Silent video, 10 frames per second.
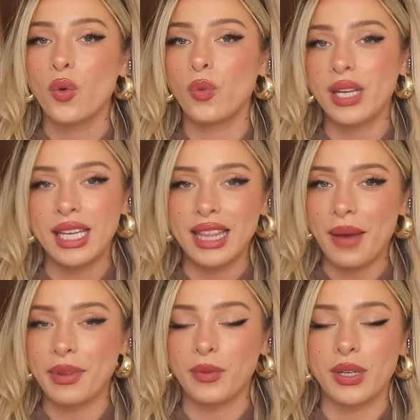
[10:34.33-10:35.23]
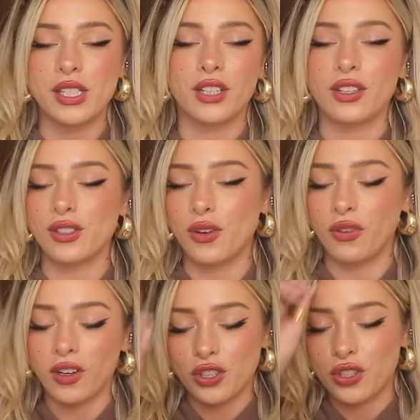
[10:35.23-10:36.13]
We need them in the winter. They're so
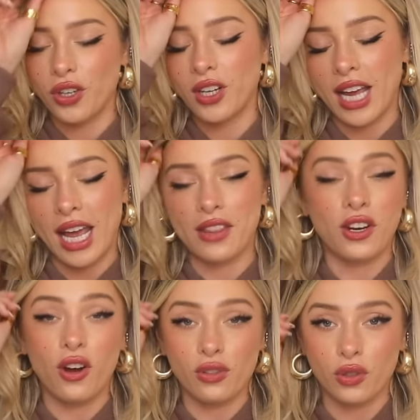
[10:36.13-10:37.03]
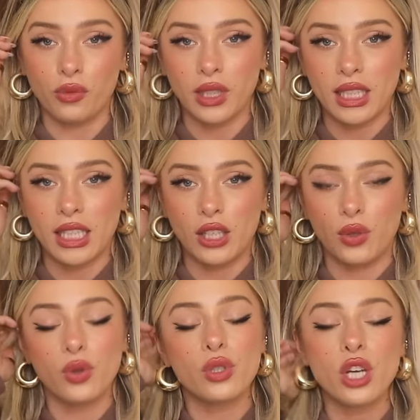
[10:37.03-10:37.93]
functional and they're also really
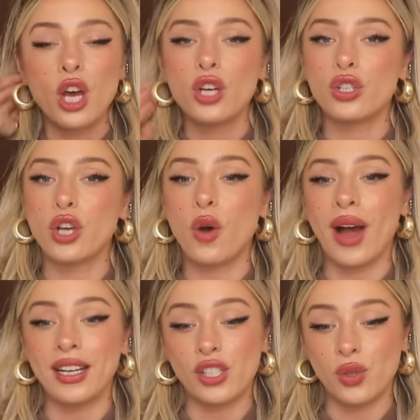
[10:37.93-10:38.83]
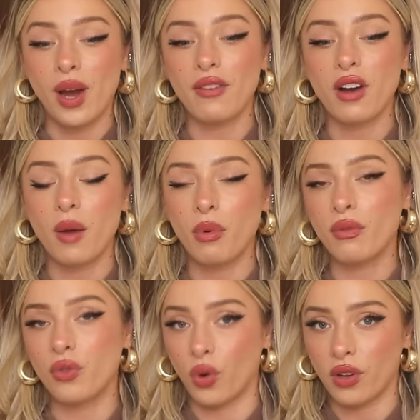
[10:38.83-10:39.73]
cute. So I do have a couple
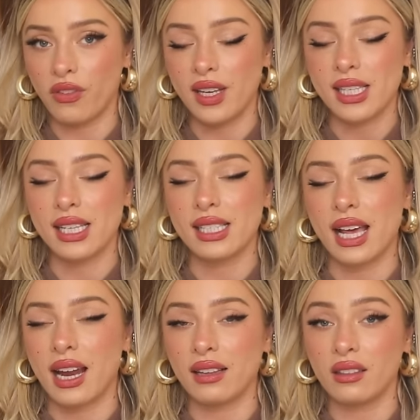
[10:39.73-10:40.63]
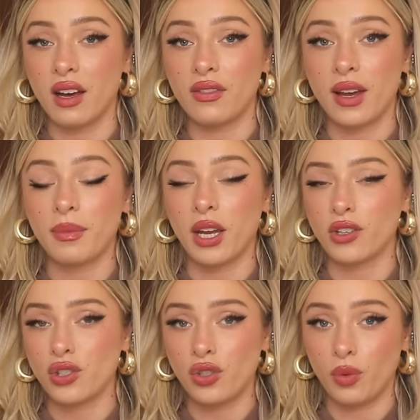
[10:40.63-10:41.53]
of North Faces and I love them. They
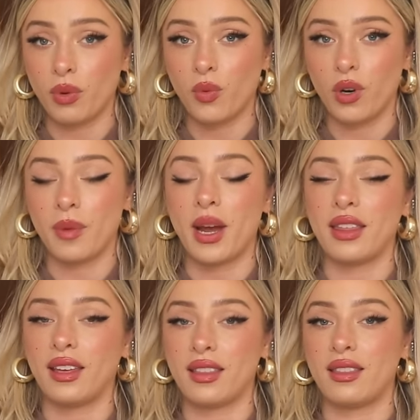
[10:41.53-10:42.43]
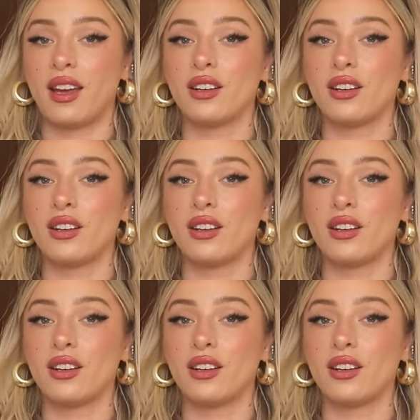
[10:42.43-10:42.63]
are super warm. I think that they